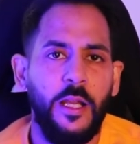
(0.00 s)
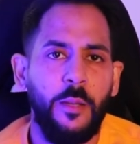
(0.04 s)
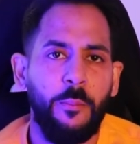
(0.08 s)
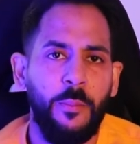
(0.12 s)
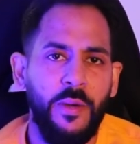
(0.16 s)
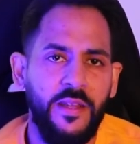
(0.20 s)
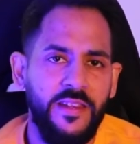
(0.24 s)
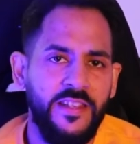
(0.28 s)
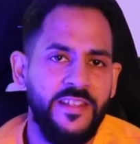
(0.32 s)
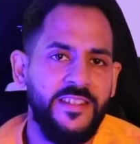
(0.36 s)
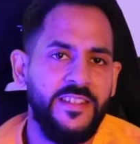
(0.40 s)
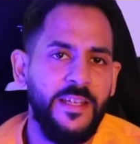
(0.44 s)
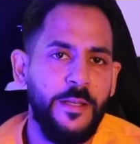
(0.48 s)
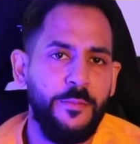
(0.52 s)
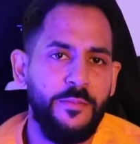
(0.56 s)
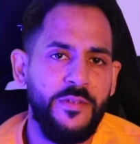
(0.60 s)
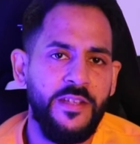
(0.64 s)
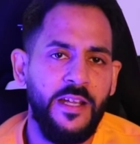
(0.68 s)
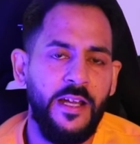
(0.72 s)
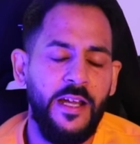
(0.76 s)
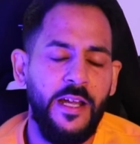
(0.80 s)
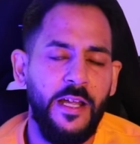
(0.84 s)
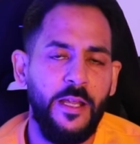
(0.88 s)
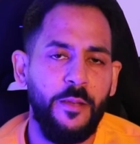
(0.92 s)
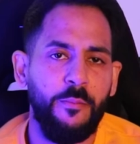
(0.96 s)
But at the same
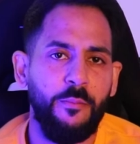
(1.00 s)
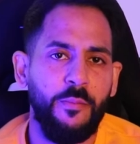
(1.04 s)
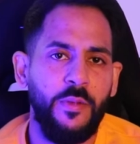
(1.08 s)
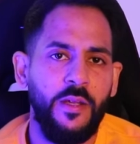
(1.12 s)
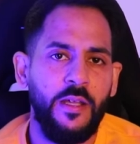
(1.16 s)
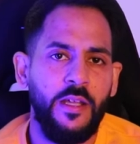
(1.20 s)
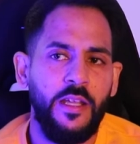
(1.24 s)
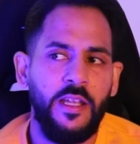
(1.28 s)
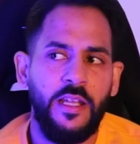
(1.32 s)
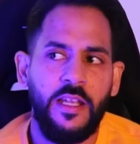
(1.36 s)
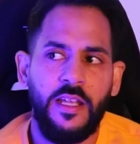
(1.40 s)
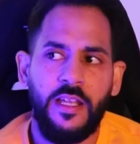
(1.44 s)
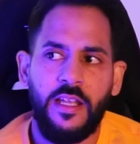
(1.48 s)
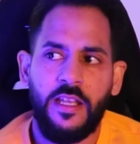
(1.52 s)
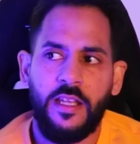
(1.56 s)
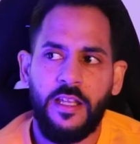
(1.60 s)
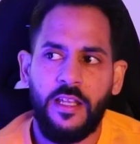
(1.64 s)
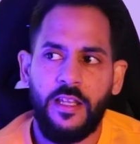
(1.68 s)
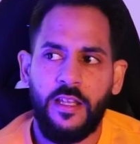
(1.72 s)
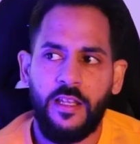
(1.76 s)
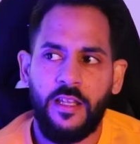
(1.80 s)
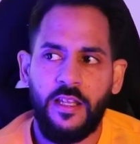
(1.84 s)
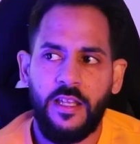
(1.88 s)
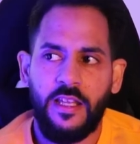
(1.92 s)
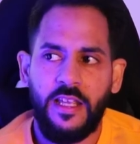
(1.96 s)
time,
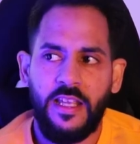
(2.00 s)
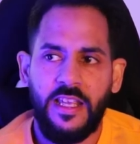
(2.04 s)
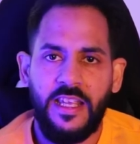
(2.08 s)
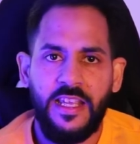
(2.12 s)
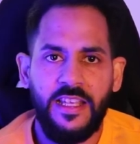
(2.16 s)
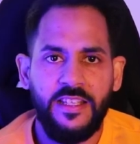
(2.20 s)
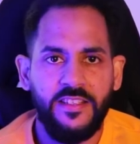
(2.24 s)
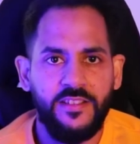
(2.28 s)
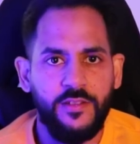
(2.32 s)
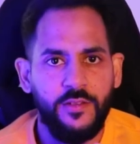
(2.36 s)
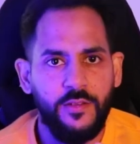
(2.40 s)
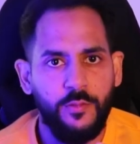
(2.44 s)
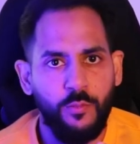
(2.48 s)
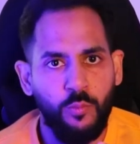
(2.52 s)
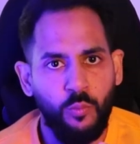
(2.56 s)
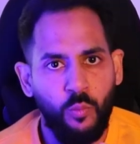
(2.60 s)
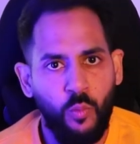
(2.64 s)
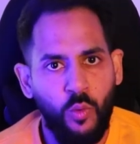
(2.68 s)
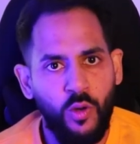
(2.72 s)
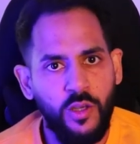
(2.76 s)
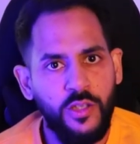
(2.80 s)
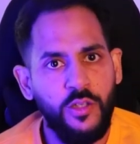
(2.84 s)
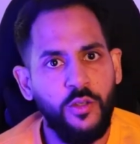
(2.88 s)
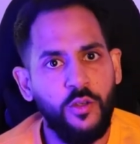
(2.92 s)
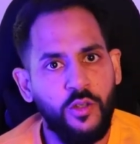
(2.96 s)
it's
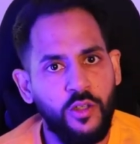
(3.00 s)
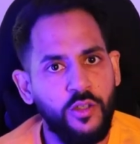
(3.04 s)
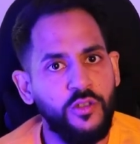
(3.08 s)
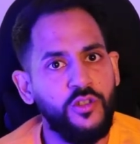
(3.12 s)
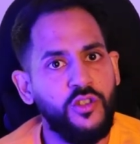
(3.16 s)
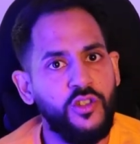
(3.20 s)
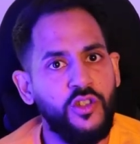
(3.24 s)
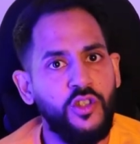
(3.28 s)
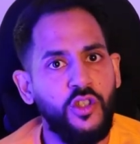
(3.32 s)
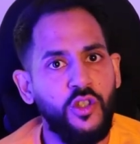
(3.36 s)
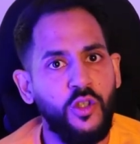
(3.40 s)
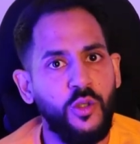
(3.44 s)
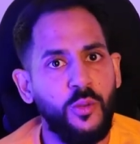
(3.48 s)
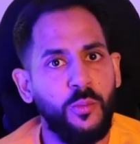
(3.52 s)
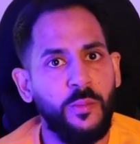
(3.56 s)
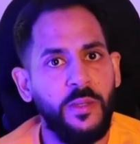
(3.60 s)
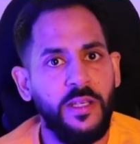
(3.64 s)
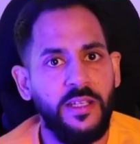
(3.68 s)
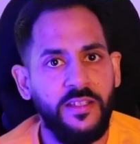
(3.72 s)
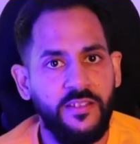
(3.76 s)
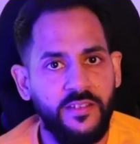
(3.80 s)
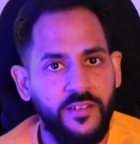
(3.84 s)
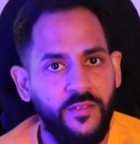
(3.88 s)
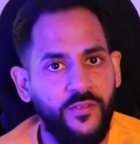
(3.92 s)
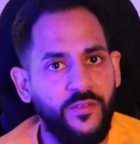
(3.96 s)
what you consume
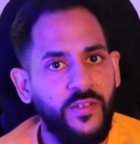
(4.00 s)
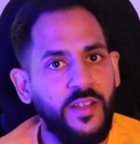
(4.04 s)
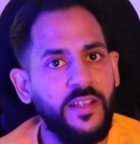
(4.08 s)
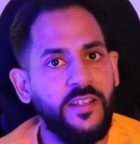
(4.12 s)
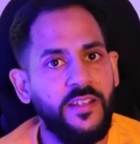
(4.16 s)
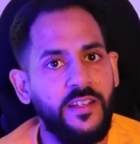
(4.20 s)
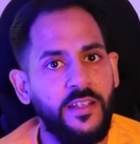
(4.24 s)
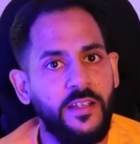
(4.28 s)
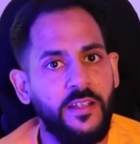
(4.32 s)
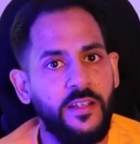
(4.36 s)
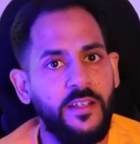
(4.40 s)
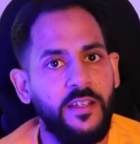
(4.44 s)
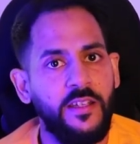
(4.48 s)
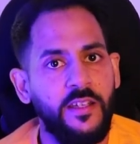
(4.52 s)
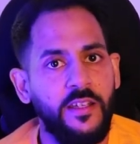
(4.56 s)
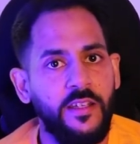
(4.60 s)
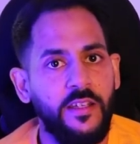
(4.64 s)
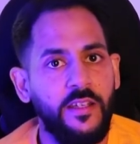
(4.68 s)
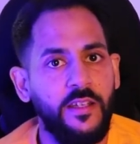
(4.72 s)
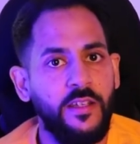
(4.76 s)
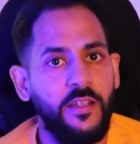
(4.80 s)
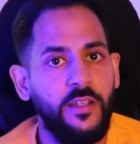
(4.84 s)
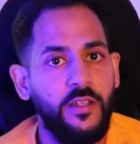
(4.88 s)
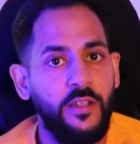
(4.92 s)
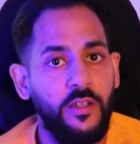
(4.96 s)
is affecting
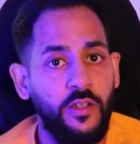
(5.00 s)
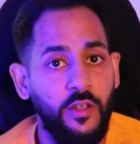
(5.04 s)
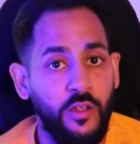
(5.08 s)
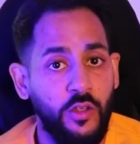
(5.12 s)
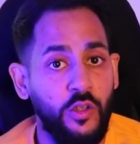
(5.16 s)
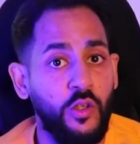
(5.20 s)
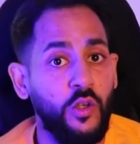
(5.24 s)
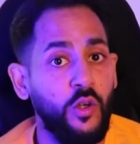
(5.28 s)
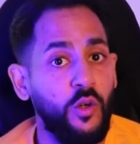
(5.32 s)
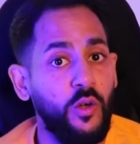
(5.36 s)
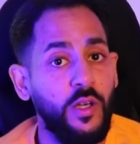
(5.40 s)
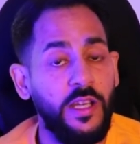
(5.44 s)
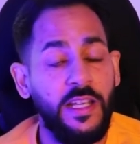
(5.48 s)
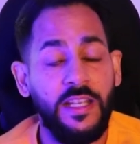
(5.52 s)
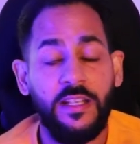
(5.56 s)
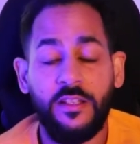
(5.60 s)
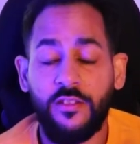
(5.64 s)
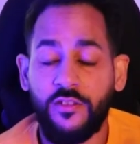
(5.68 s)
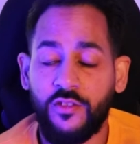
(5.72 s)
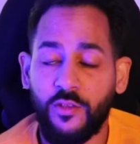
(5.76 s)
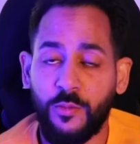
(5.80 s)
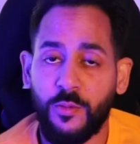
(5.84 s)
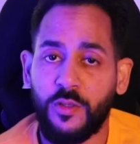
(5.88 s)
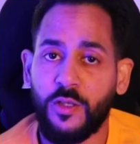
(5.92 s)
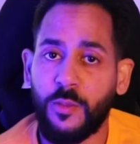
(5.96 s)
your gut in
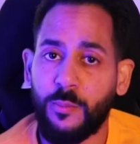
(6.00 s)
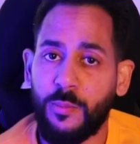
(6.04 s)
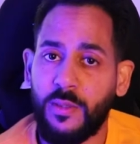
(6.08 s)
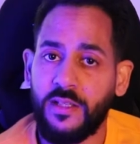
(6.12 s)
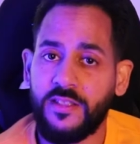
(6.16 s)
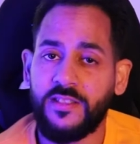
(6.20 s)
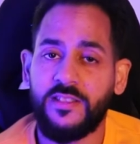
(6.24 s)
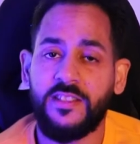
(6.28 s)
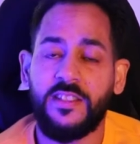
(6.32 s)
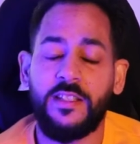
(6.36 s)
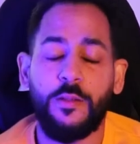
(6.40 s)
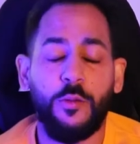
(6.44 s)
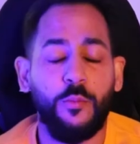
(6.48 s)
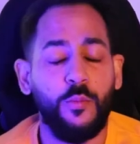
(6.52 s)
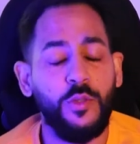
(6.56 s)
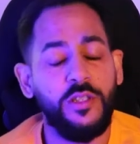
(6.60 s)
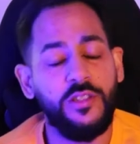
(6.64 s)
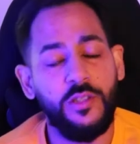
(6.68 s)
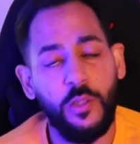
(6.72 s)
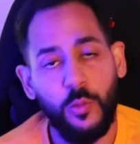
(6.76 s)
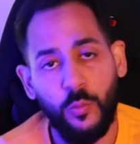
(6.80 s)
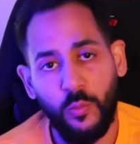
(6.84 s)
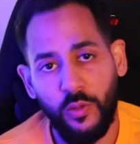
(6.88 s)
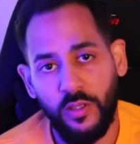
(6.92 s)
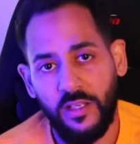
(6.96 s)
some capacity,
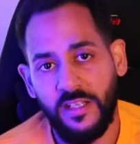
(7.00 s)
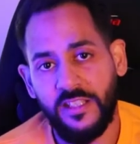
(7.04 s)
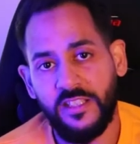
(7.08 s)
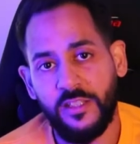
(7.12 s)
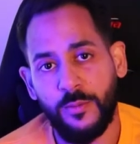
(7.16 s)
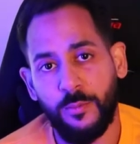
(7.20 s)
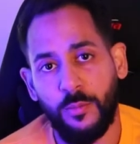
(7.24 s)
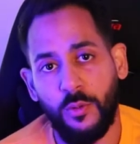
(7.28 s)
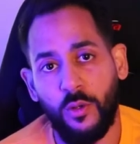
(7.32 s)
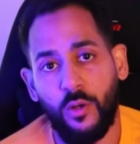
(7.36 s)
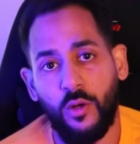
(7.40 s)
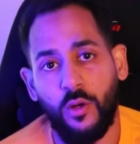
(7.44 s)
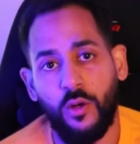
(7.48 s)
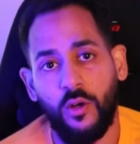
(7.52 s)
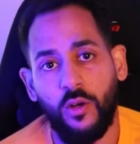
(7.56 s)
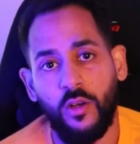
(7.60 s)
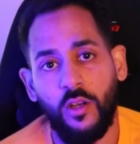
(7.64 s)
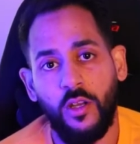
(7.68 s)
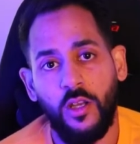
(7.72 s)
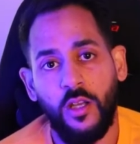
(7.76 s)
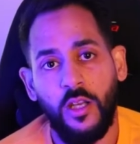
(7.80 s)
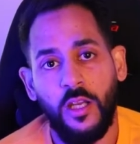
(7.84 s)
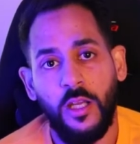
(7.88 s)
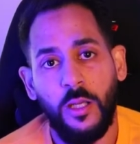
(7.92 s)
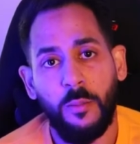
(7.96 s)
which I will explore
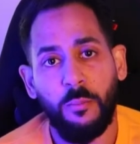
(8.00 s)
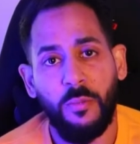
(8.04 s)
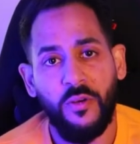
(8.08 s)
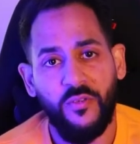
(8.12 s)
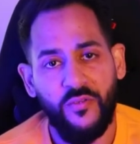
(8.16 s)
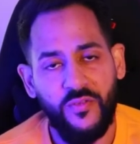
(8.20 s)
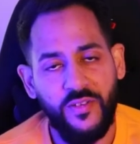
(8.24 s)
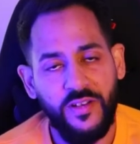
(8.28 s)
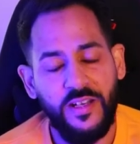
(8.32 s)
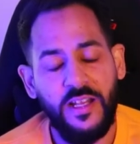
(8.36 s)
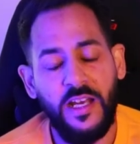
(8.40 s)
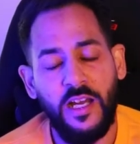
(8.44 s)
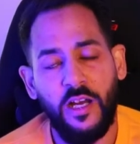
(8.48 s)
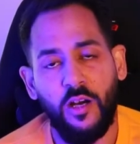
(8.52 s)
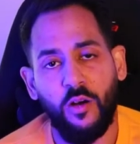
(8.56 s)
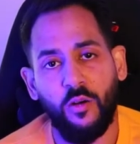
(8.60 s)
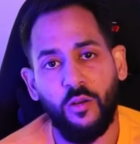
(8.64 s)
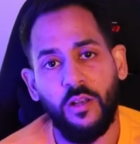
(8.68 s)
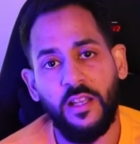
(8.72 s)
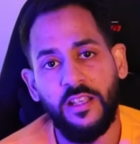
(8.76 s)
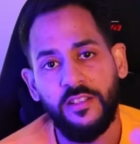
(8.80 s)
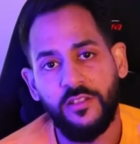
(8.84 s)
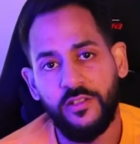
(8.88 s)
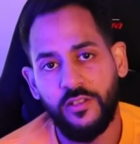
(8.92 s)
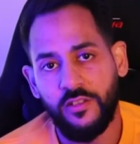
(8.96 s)
but for now,
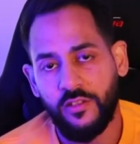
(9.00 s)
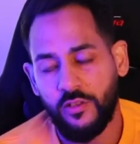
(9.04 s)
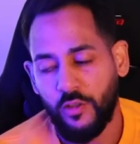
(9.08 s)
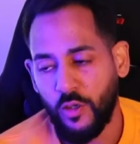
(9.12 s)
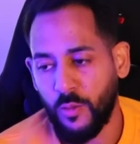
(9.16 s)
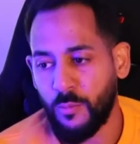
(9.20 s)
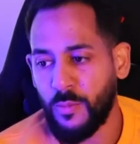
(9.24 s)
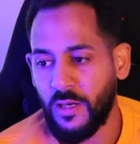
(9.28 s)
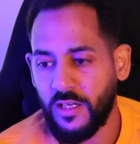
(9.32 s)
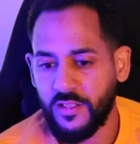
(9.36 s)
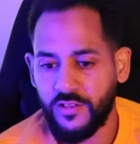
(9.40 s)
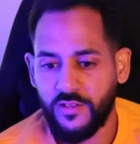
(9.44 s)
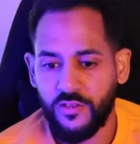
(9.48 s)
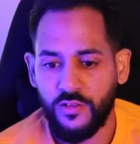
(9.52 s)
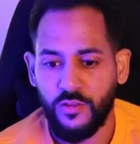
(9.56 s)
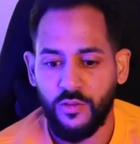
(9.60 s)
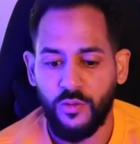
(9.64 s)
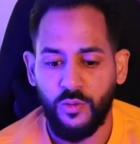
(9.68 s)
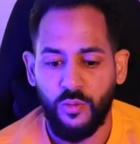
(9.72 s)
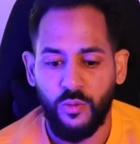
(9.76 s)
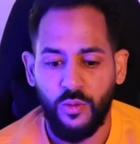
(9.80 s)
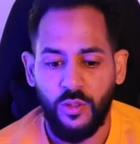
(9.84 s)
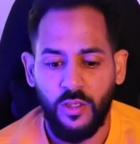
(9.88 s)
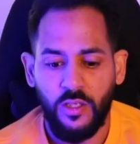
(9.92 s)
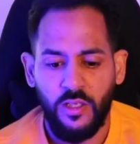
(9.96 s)
let's just go back
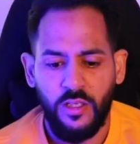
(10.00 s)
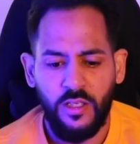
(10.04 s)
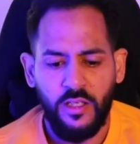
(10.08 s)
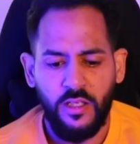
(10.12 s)
to